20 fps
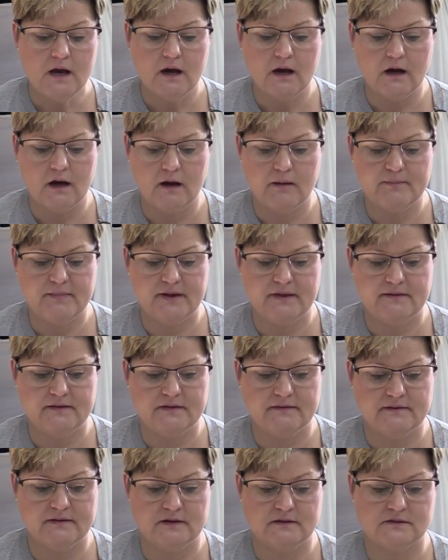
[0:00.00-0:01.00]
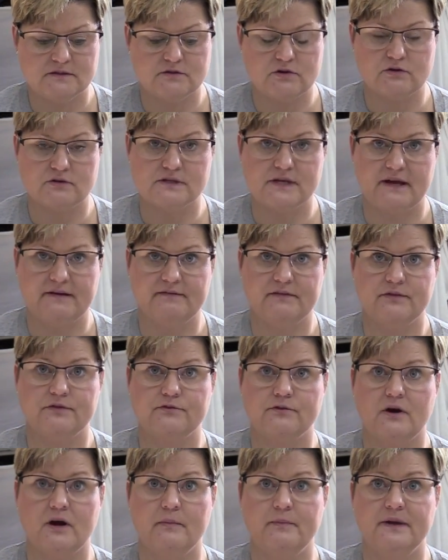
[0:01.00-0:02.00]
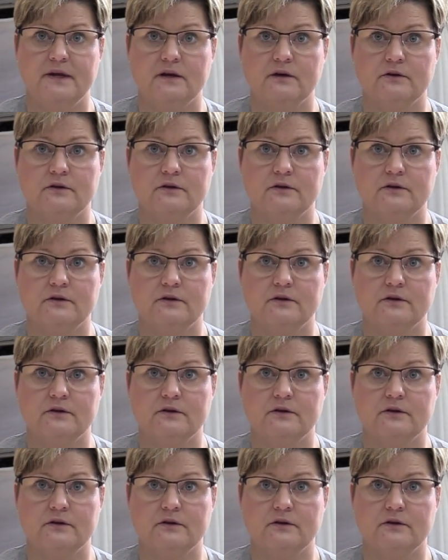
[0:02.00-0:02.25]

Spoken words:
and then they starts having throbbing